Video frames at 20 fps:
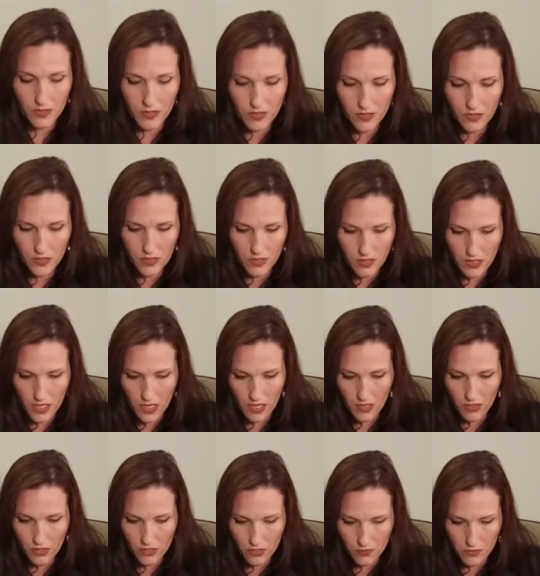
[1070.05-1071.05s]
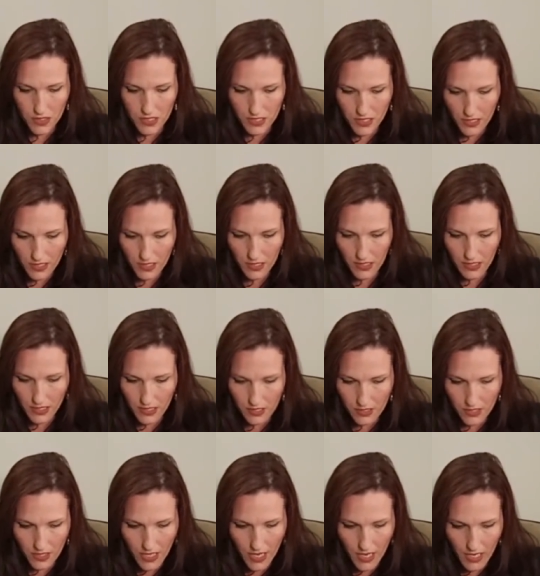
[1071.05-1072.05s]
This is sec it should be Second
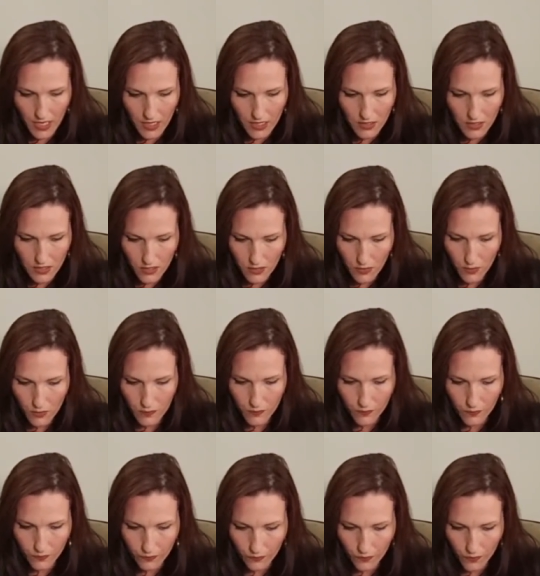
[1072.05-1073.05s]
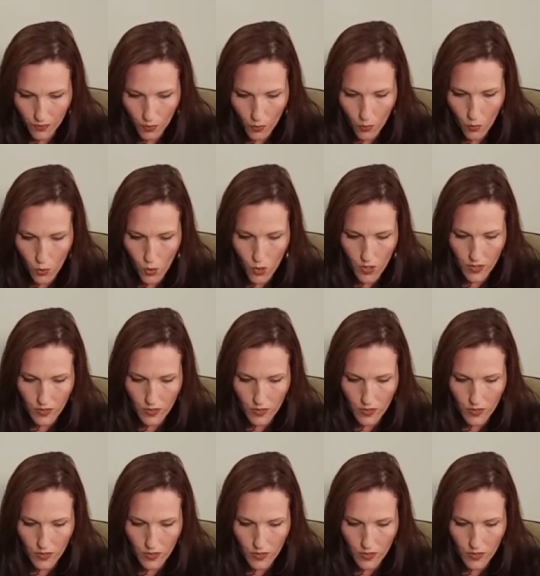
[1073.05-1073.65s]
Kings 8 1.